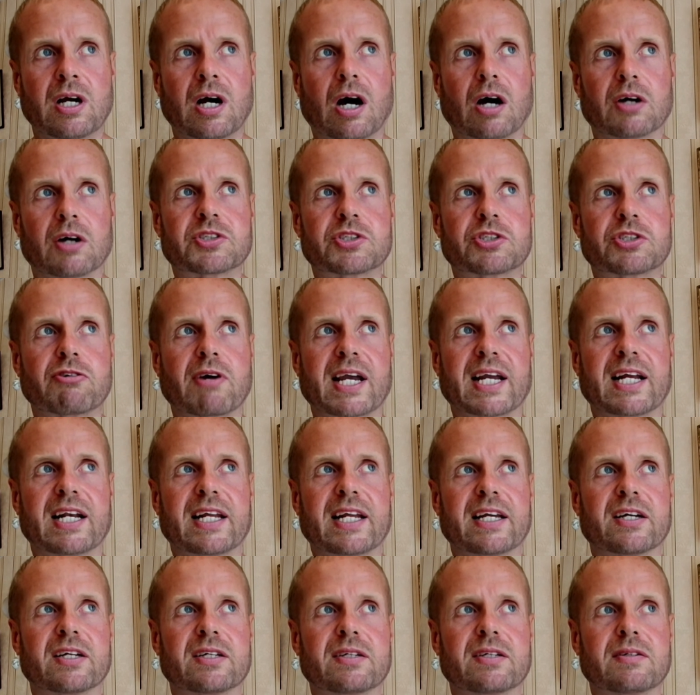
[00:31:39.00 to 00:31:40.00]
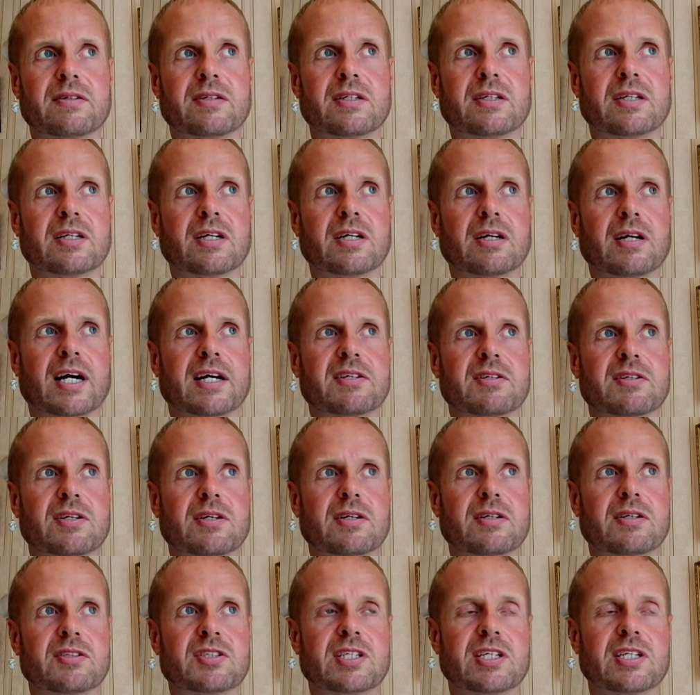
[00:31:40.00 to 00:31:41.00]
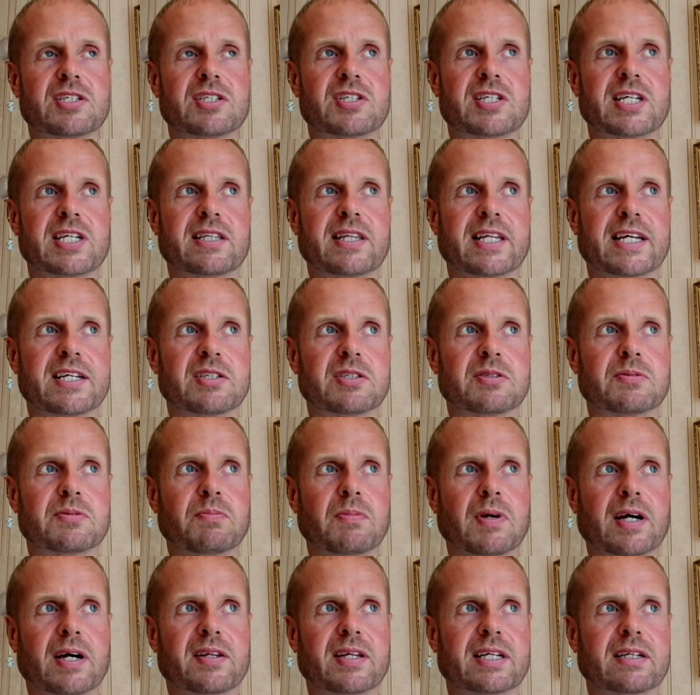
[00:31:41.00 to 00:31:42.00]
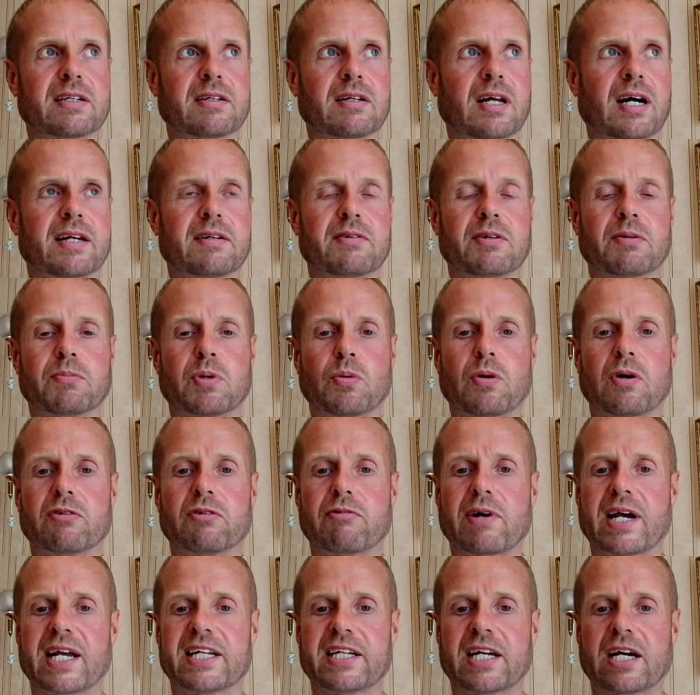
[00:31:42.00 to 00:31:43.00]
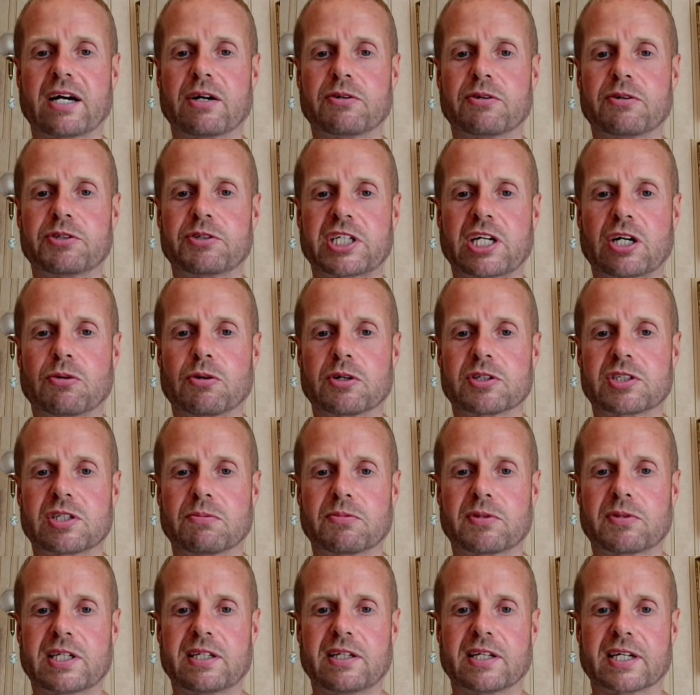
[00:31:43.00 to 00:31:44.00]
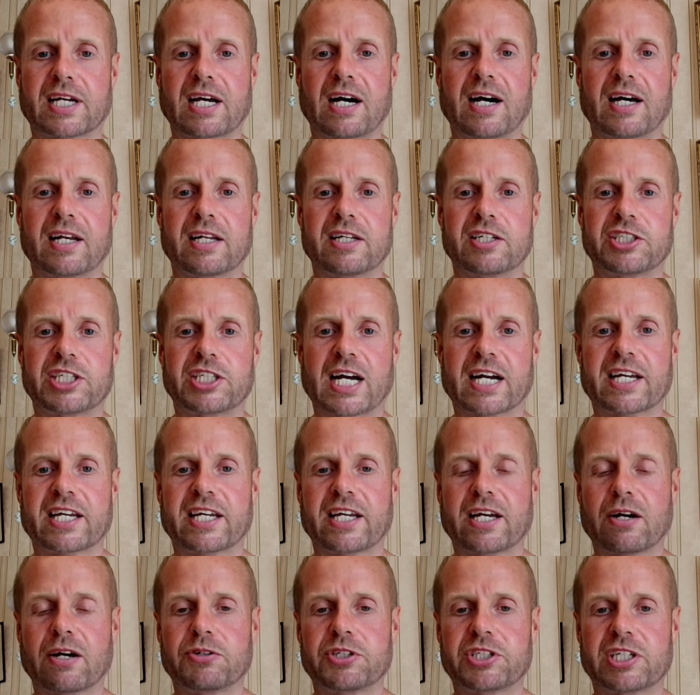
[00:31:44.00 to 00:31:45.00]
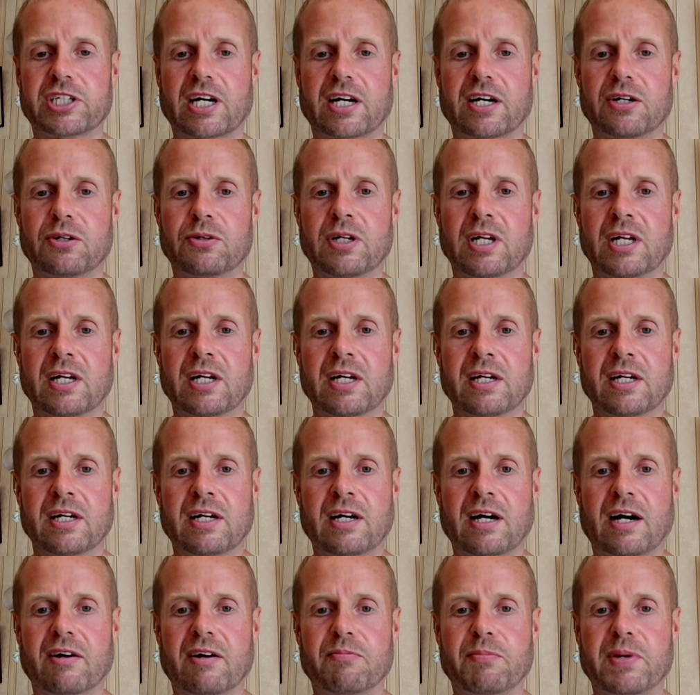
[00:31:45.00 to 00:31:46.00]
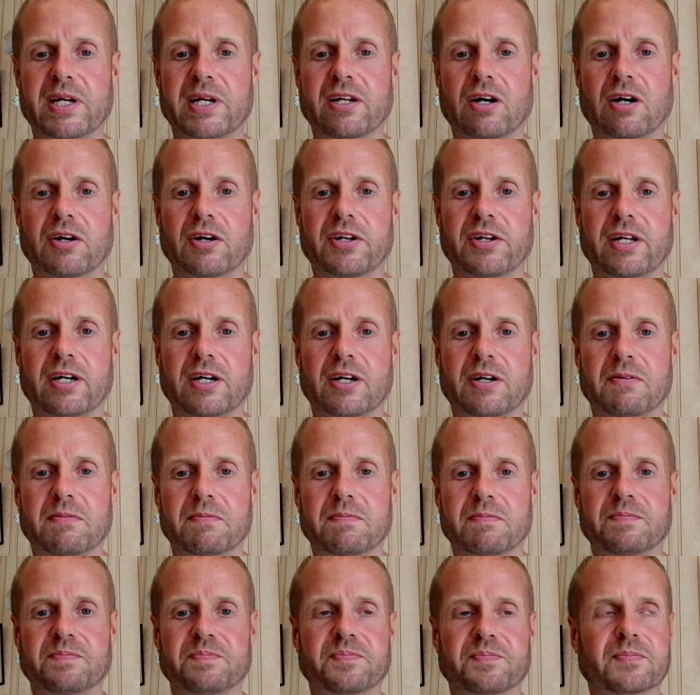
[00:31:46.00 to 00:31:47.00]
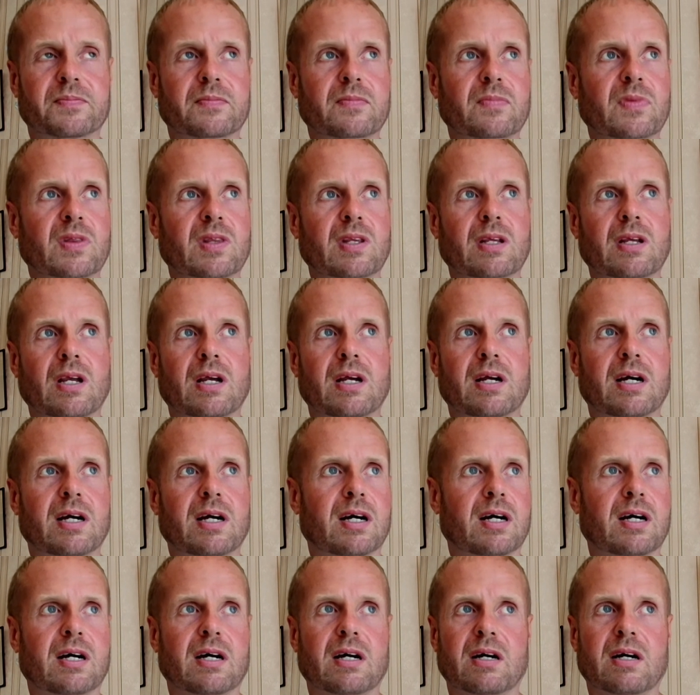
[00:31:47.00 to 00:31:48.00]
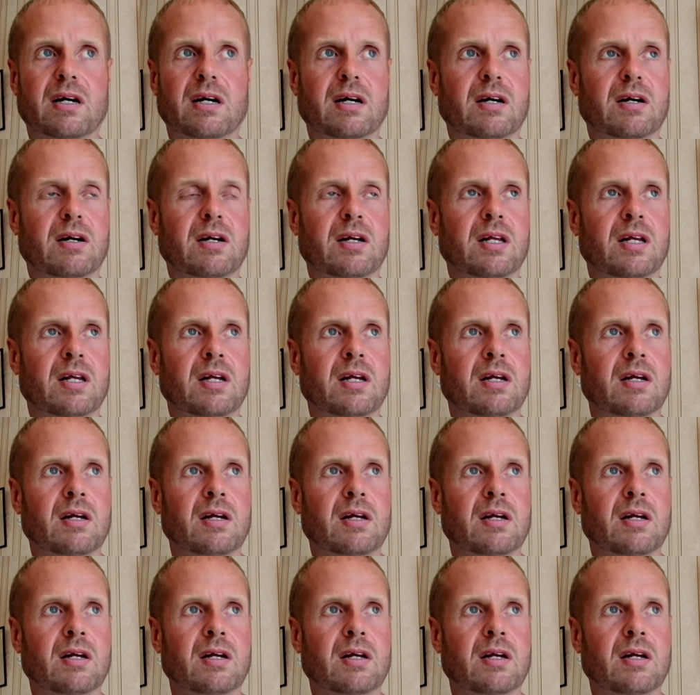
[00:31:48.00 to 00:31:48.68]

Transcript: Australian, uh, like Sydney's, I think, like number one radio show or something, the Kyle and Jackie O show. I've been on um, uh,